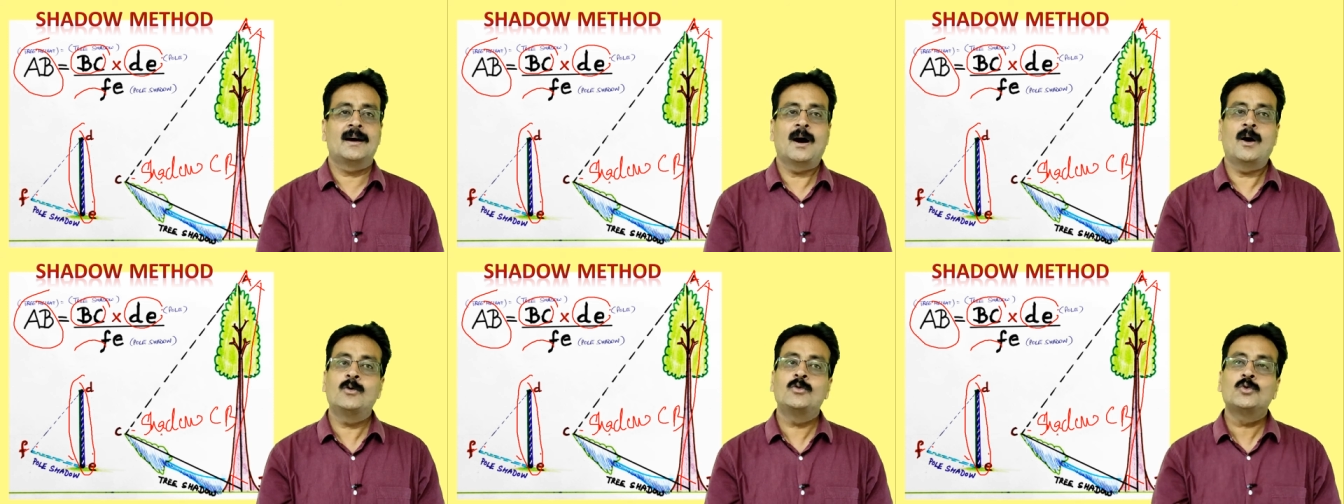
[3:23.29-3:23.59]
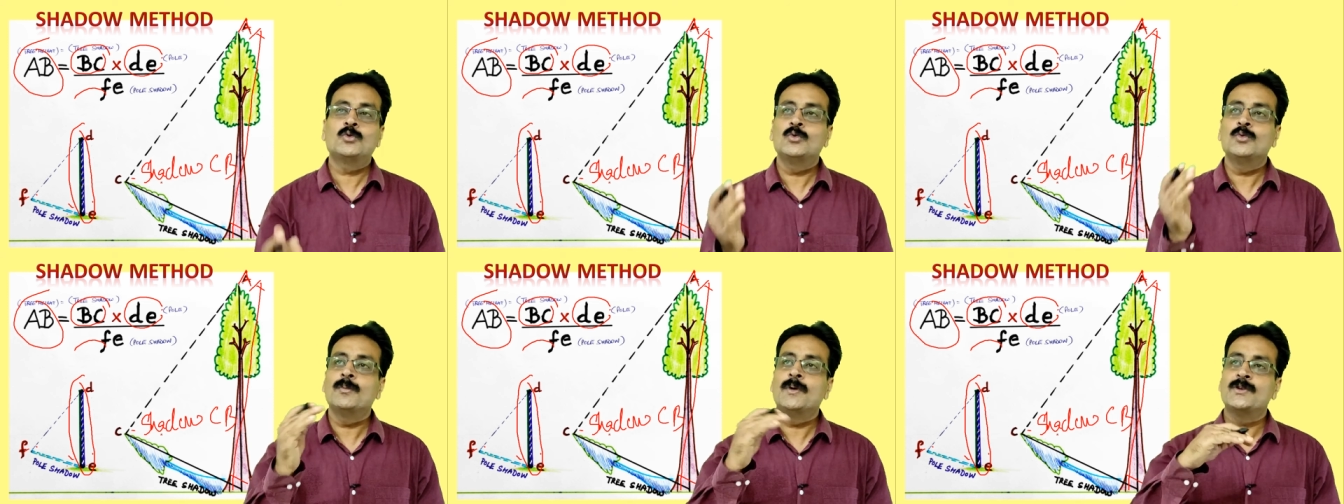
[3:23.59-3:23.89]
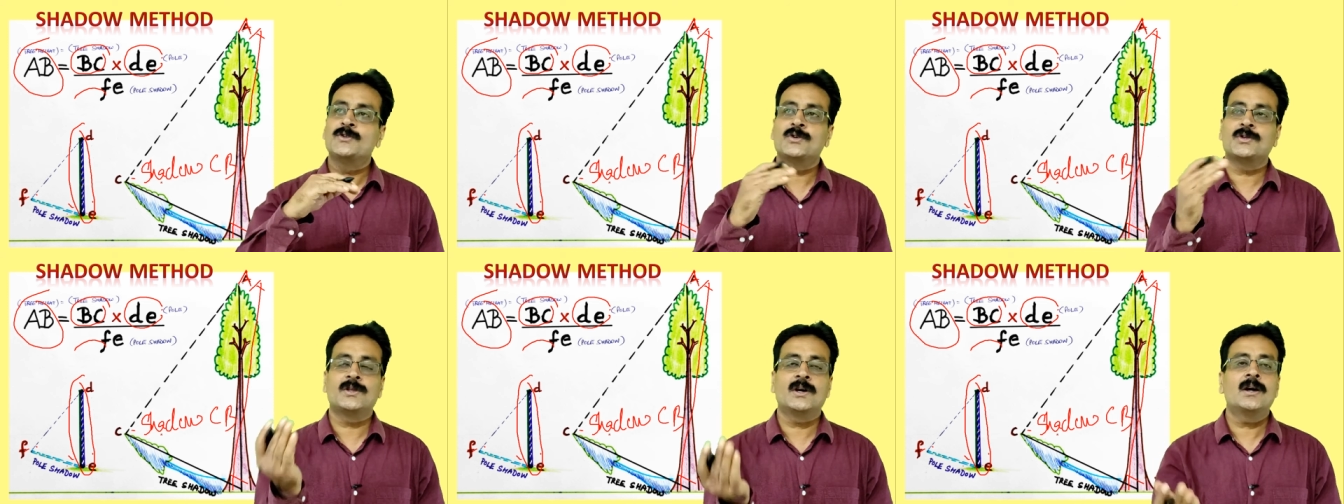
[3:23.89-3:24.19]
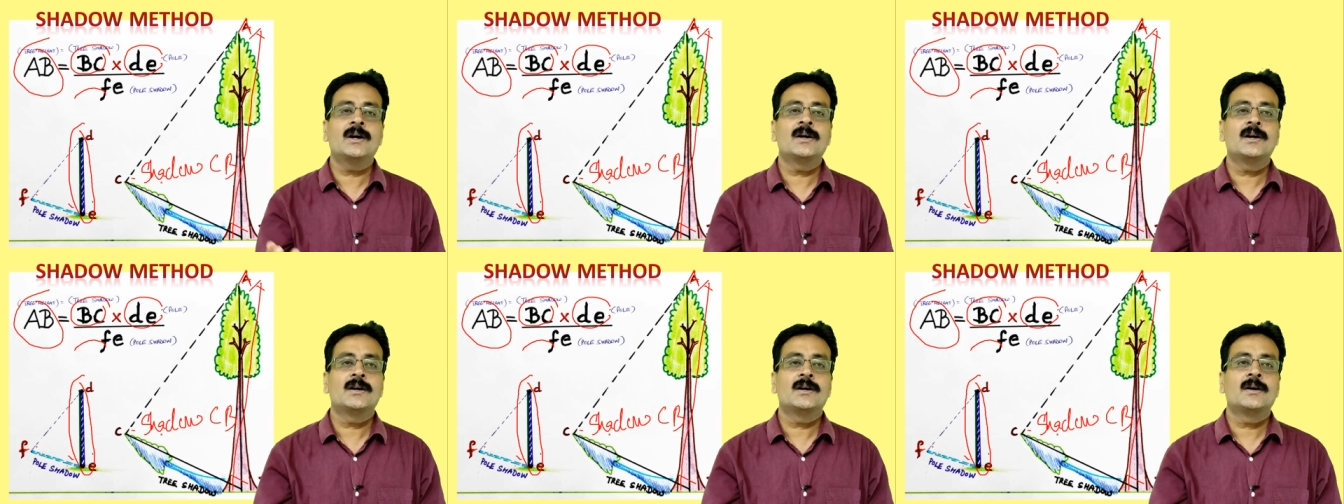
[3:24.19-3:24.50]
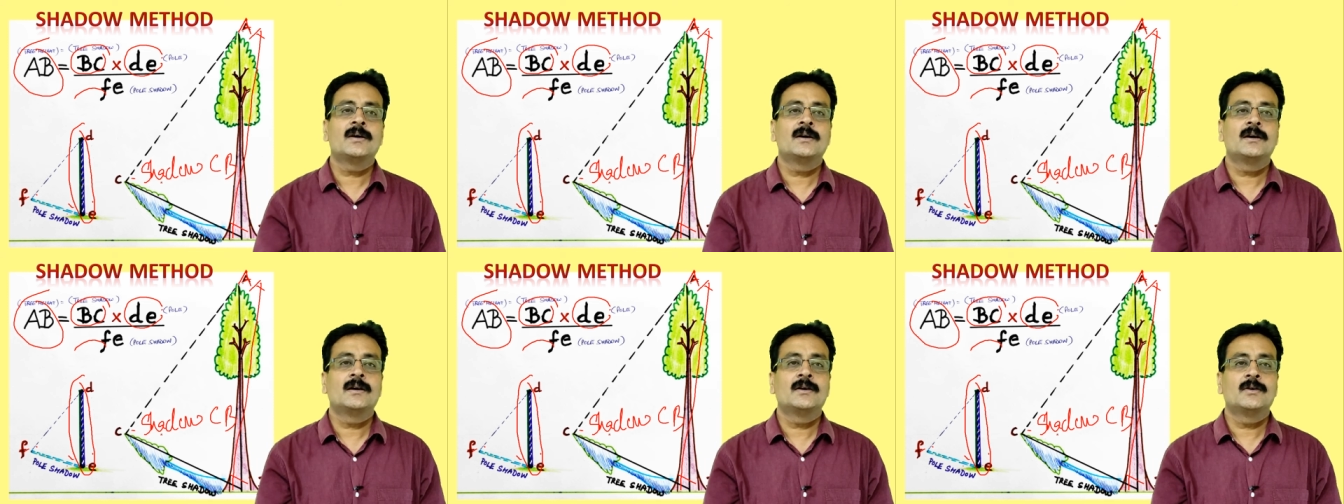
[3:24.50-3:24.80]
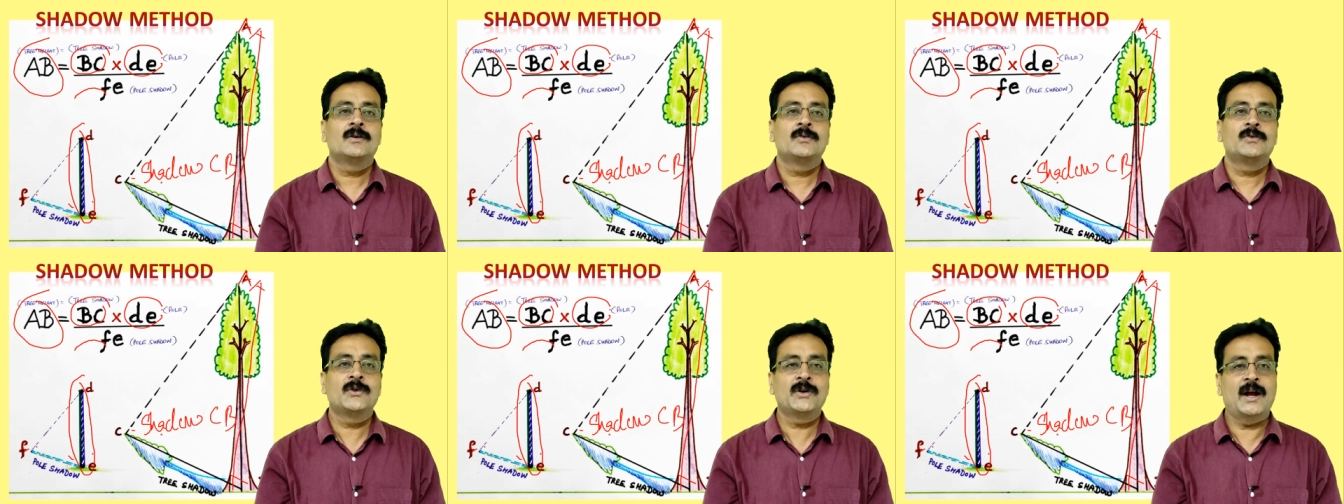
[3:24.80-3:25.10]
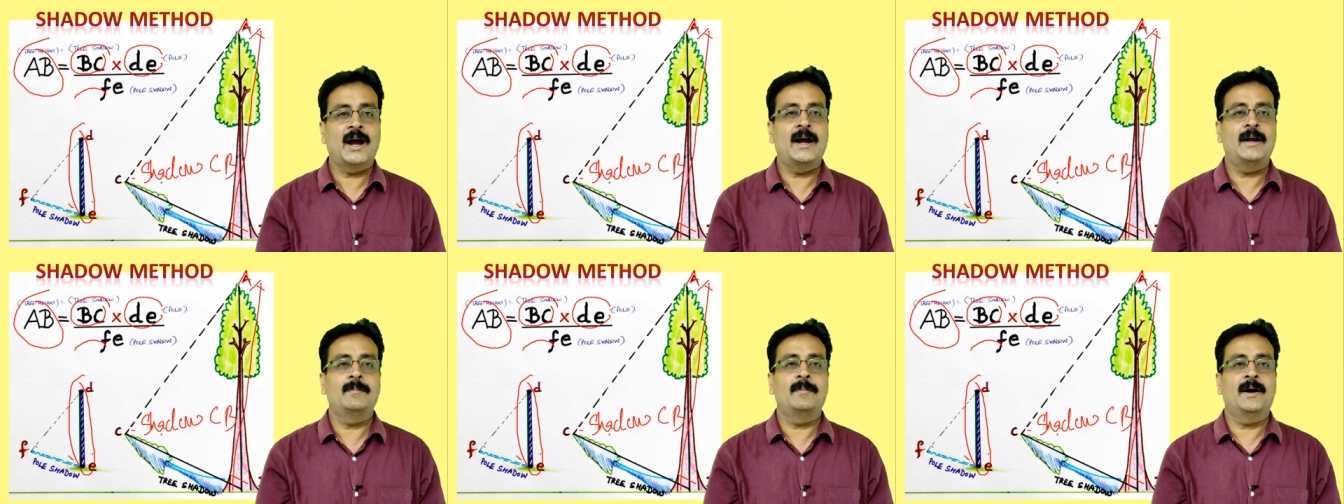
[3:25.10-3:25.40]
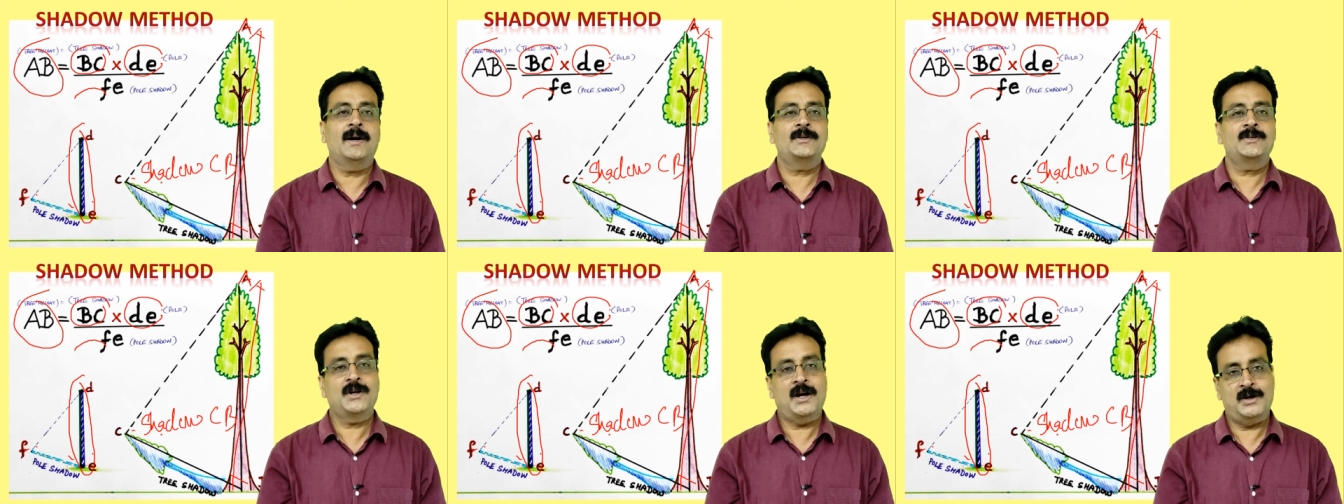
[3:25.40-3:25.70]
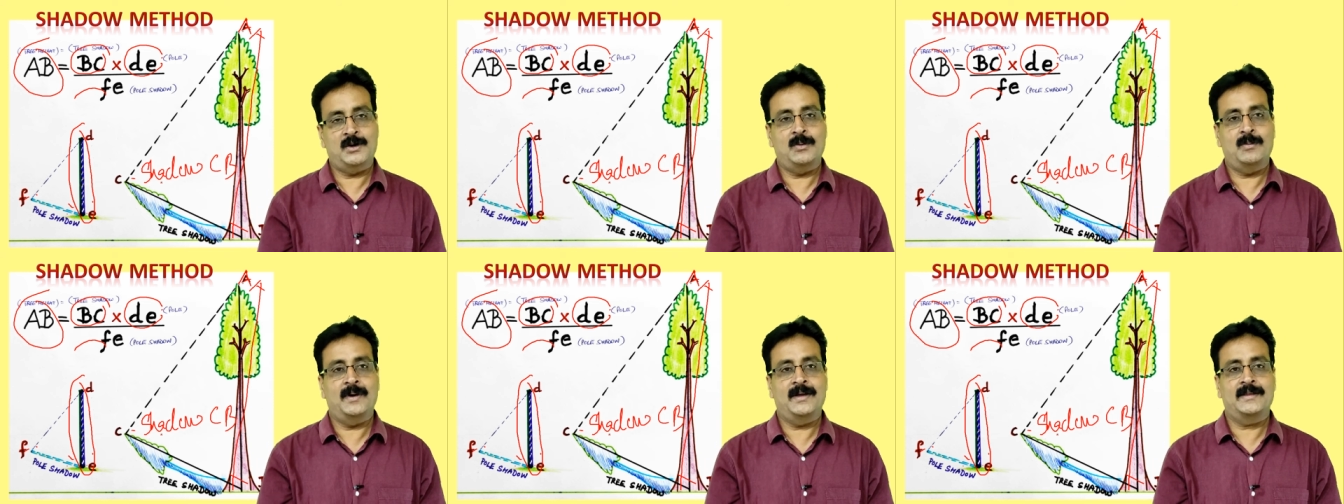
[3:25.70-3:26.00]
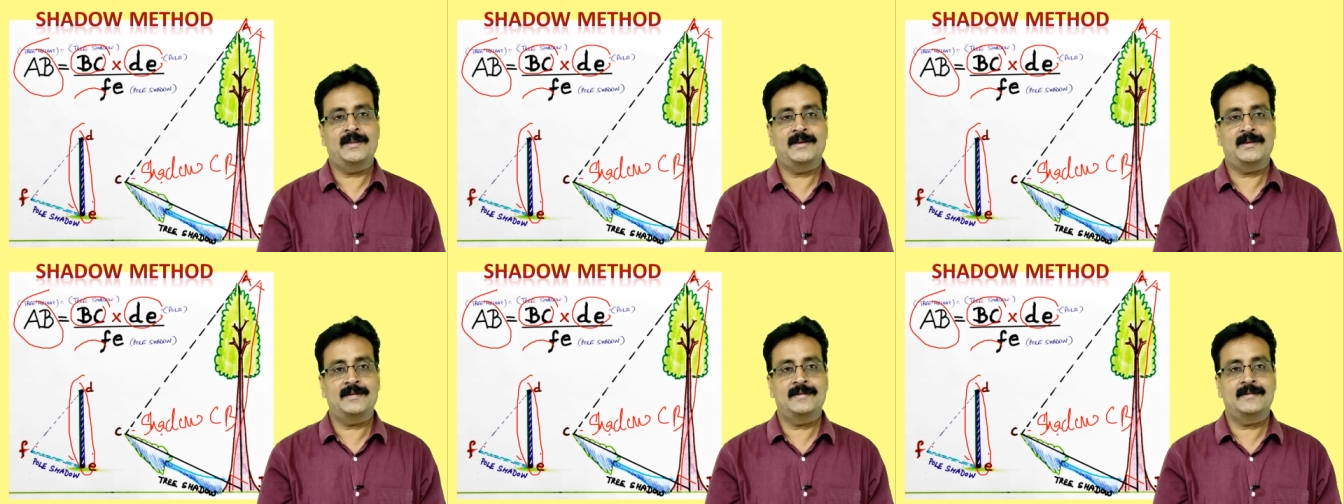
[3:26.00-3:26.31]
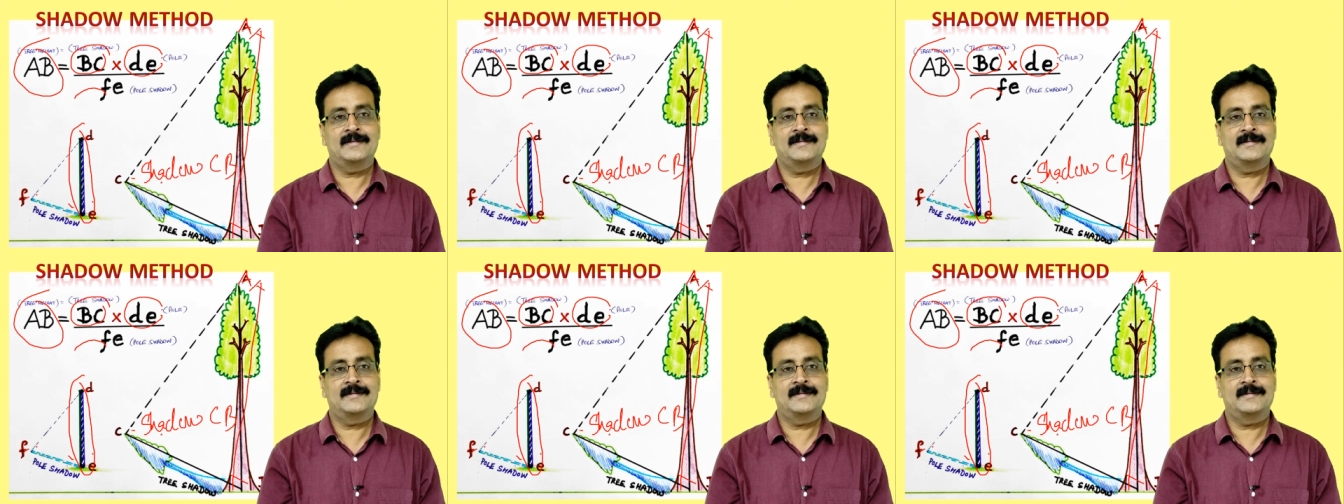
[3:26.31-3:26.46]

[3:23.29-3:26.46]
how to measure the tree height by shadow method